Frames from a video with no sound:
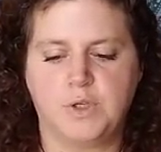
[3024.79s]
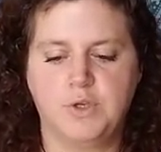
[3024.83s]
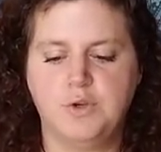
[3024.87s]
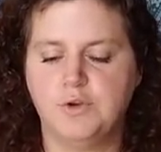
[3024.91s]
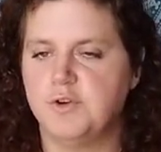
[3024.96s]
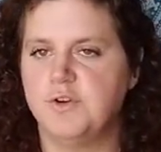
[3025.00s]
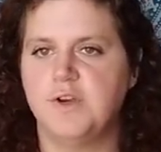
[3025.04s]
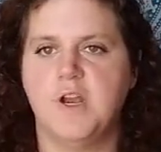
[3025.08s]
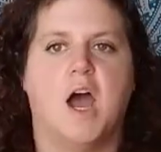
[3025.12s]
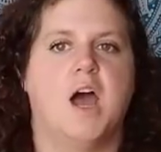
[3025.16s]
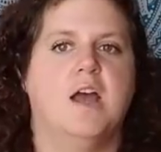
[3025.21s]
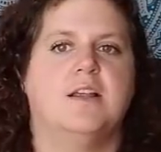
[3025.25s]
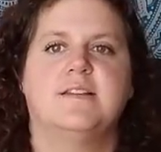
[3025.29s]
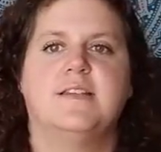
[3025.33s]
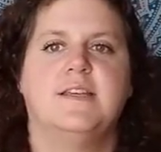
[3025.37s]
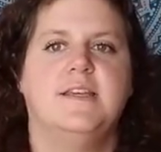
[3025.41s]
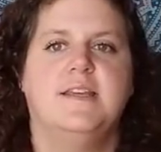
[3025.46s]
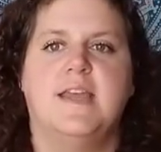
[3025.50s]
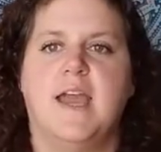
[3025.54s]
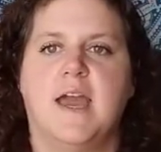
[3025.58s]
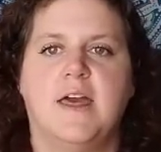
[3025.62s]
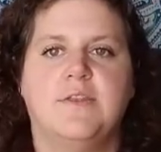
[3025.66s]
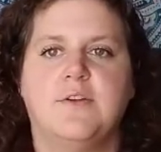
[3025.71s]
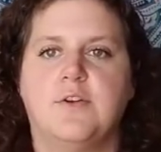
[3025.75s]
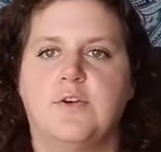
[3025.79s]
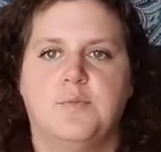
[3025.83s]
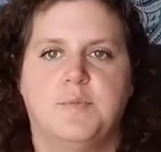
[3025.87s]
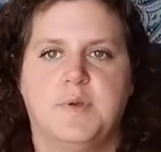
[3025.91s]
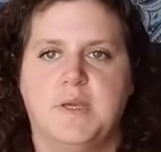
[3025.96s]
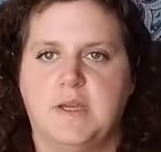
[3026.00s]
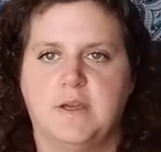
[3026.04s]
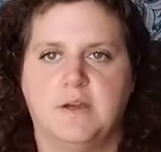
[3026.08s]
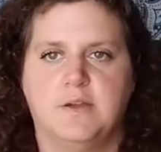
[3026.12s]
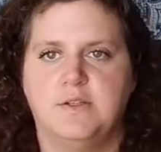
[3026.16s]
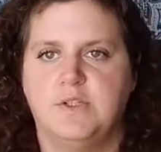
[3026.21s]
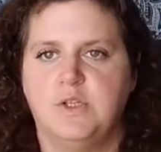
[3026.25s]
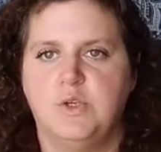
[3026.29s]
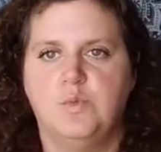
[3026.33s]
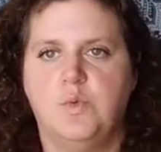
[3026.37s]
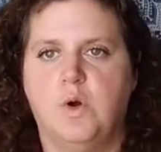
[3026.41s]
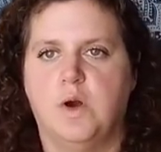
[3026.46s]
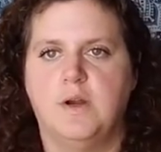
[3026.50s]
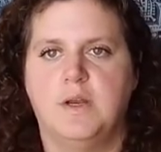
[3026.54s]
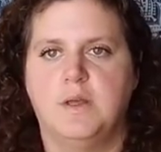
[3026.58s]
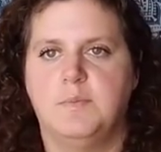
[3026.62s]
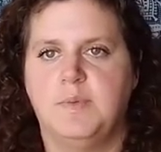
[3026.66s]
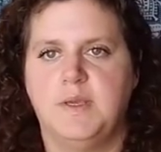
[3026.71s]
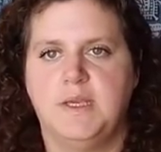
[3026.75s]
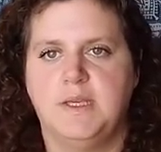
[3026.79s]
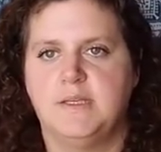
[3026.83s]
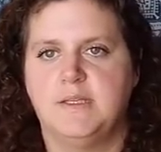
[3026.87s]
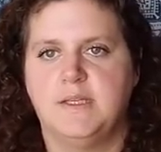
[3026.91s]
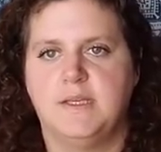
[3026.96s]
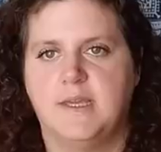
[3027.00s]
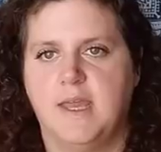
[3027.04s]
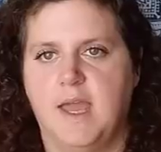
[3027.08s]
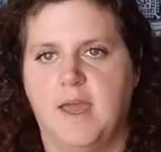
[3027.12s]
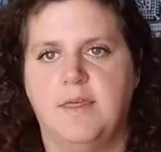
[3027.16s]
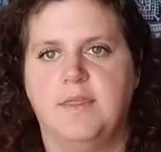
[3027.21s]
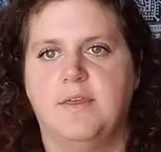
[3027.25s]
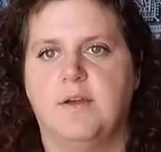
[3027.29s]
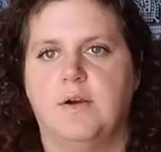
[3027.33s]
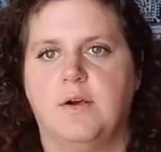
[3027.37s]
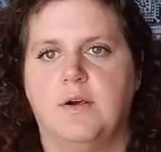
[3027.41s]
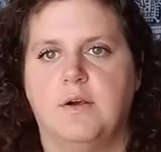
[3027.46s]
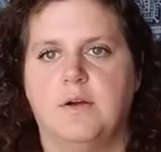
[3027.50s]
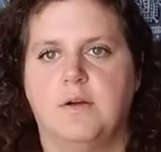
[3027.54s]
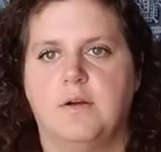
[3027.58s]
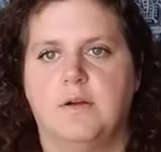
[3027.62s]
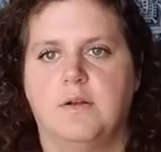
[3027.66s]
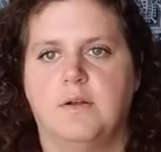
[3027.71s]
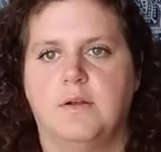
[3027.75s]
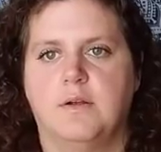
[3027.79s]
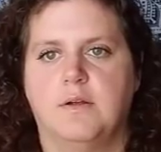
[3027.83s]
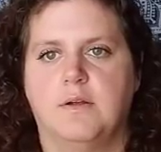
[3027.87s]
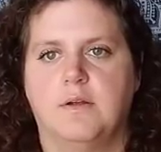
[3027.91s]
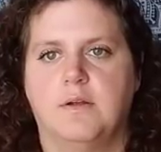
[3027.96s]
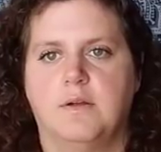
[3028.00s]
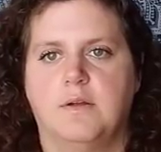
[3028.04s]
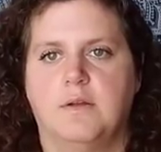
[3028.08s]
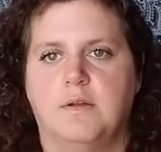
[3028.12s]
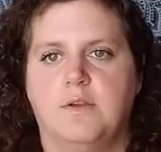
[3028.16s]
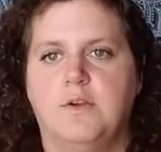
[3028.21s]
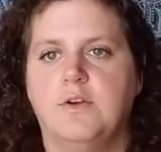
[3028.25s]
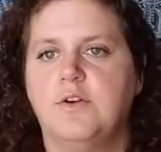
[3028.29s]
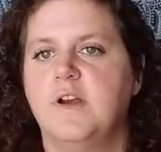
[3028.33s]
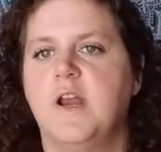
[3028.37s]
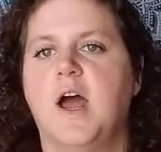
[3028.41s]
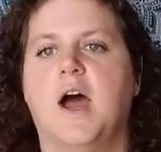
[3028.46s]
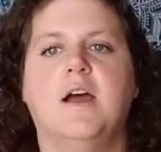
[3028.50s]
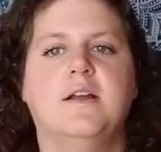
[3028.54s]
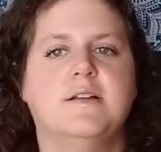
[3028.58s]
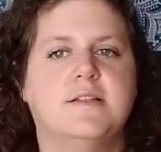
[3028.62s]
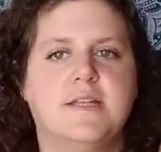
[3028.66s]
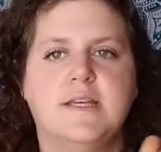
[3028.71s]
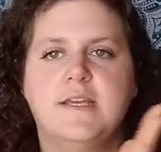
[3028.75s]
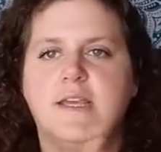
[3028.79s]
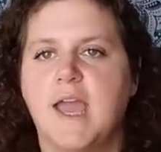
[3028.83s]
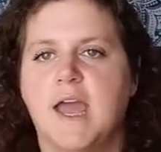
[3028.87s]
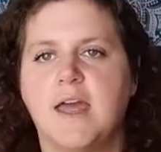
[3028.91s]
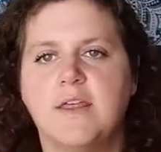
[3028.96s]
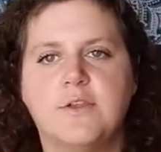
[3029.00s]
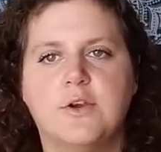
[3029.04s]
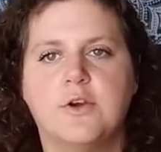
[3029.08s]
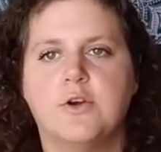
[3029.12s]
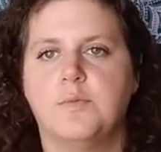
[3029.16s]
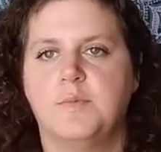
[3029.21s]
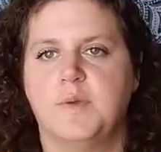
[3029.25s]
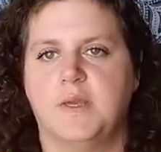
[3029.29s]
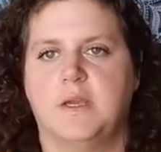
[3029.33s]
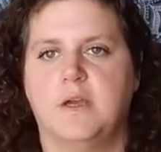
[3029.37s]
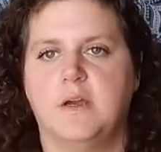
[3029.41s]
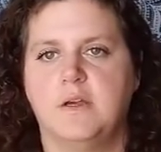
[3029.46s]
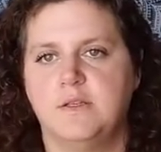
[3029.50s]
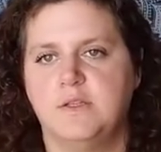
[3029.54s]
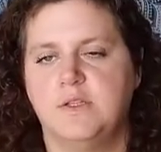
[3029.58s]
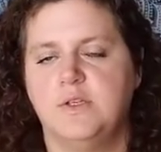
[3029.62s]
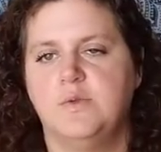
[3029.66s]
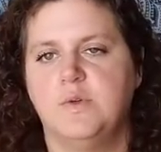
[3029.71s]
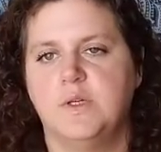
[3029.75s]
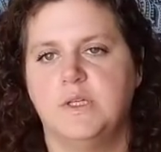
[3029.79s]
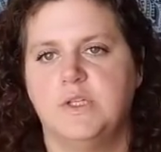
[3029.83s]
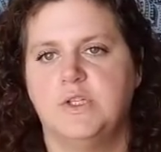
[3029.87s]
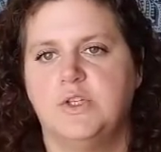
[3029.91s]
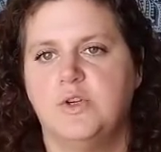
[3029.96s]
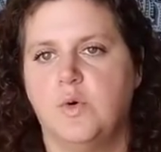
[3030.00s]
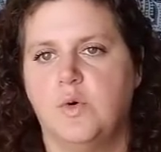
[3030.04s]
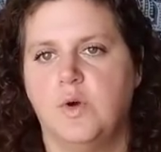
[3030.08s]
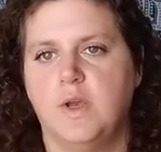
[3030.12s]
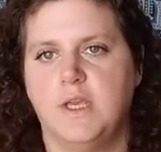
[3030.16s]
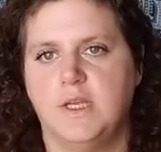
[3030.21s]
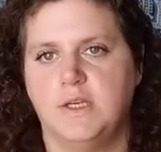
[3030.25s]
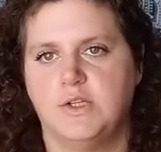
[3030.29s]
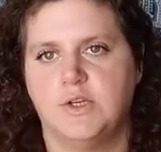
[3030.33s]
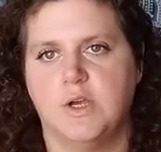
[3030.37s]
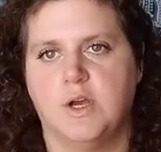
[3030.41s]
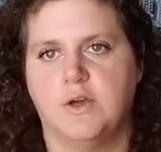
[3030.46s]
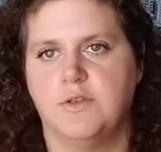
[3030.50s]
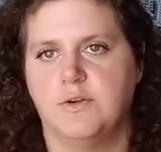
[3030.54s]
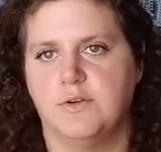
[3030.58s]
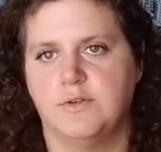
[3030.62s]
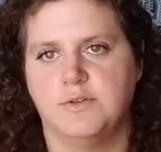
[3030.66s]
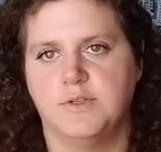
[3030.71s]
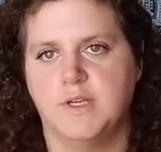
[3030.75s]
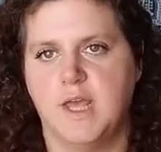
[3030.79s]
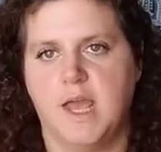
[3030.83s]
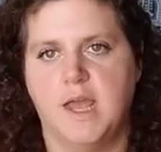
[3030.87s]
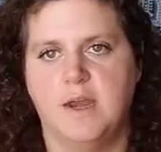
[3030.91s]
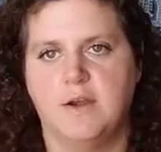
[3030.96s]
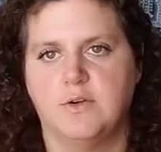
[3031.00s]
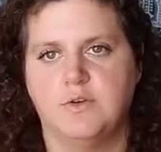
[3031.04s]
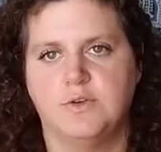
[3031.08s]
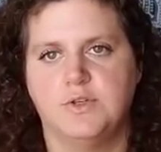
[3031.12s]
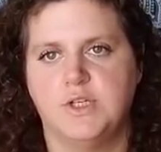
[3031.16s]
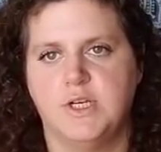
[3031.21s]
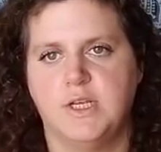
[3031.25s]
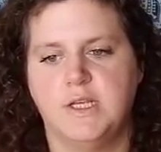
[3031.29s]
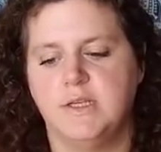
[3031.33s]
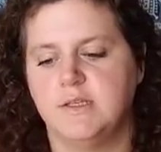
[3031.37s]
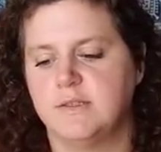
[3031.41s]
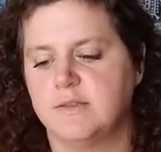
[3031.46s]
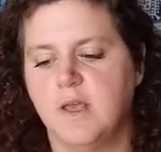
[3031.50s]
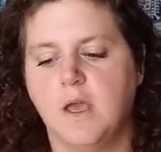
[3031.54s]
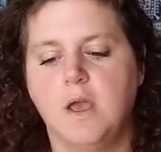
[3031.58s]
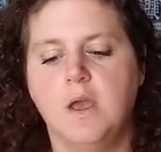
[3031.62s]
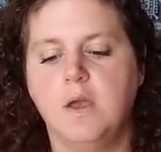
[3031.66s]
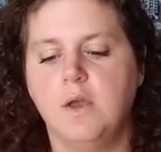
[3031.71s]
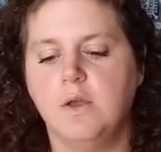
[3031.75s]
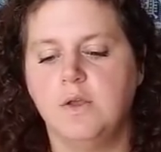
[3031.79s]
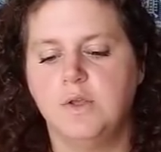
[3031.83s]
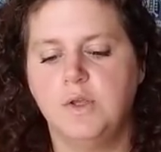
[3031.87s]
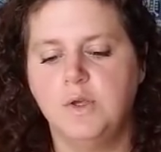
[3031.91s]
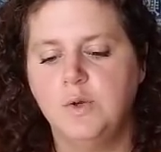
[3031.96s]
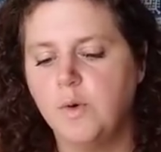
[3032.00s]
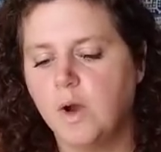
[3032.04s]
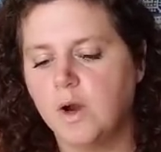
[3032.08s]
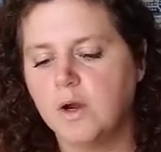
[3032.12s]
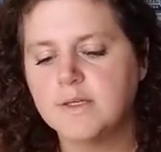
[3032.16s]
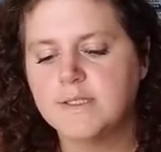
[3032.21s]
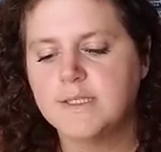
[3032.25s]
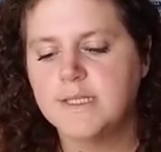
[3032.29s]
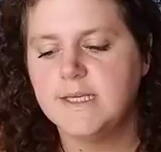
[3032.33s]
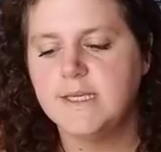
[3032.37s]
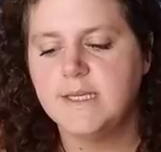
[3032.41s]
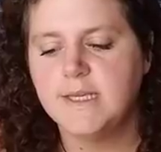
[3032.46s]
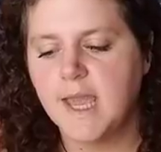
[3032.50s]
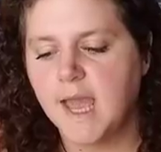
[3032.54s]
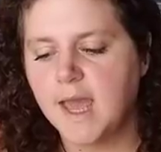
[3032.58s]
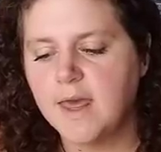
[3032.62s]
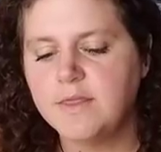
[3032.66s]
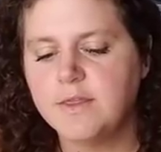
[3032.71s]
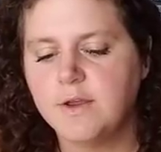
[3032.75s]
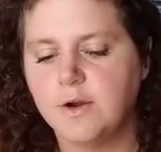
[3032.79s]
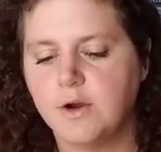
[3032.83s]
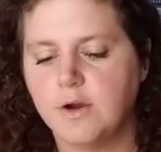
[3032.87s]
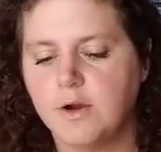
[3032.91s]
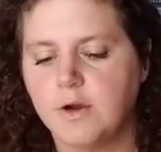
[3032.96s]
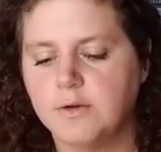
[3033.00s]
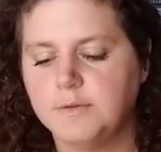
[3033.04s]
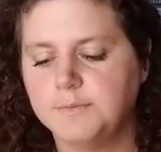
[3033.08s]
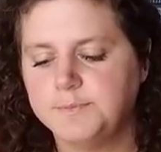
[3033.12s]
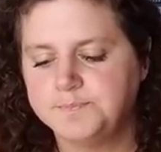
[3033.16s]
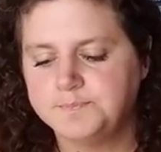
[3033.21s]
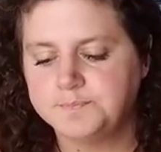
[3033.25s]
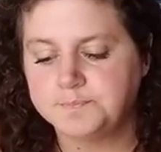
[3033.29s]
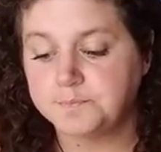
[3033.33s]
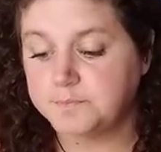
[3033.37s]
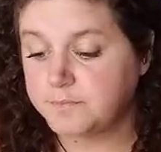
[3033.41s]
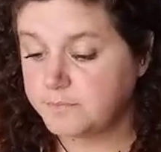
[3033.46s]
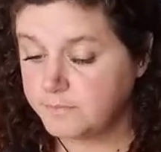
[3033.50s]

you're not together because you want to be together. You're not together because you enjoy each other's energies. You are together,